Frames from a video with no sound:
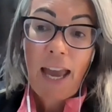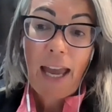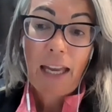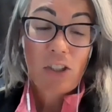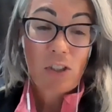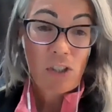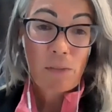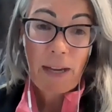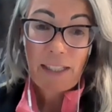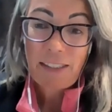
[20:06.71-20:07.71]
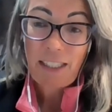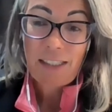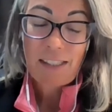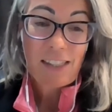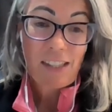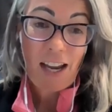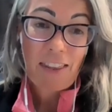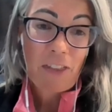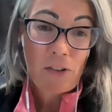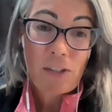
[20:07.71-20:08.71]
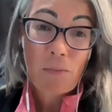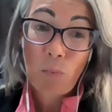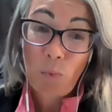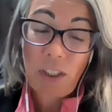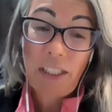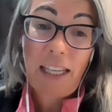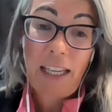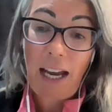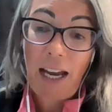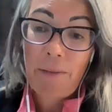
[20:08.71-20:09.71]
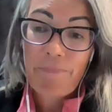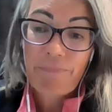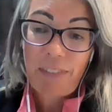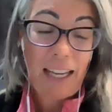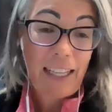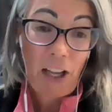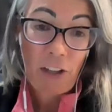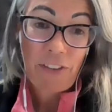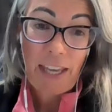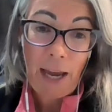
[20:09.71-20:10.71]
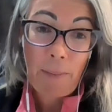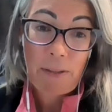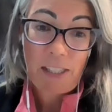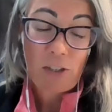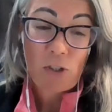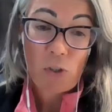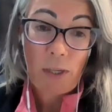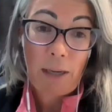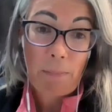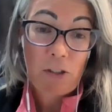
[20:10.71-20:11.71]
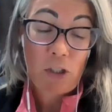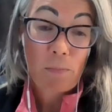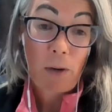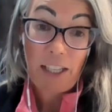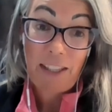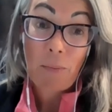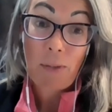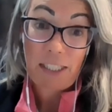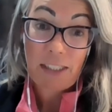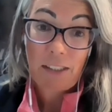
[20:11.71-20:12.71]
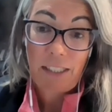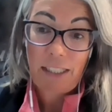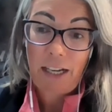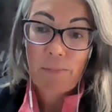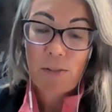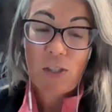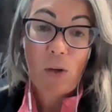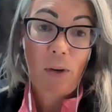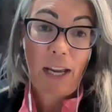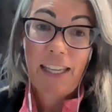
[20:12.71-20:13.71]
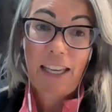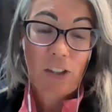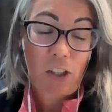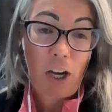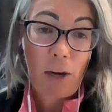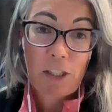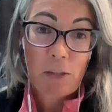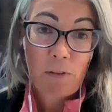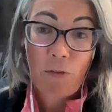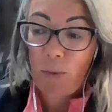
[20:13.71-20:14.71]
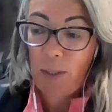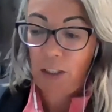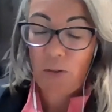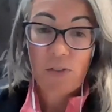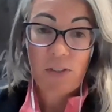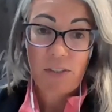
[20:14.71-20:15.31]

And usually bad skin is a sign that there's some really unhealthy habits that are showing up in your body that we need to clean up. So any other comments before we close?